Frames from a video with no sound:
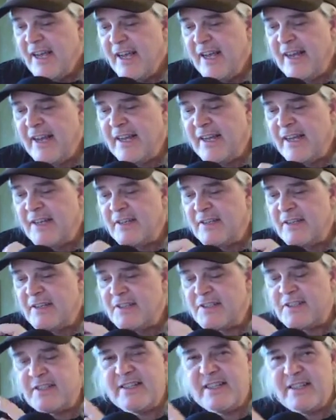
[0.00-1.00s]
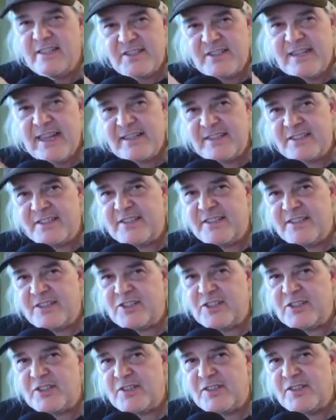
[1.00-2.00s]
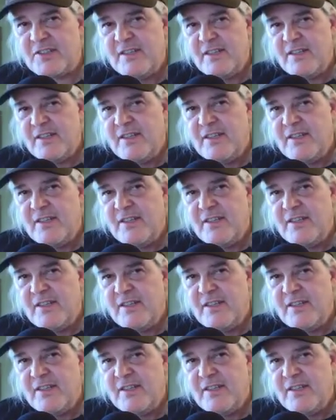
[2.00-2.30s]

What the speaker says: and statisticians,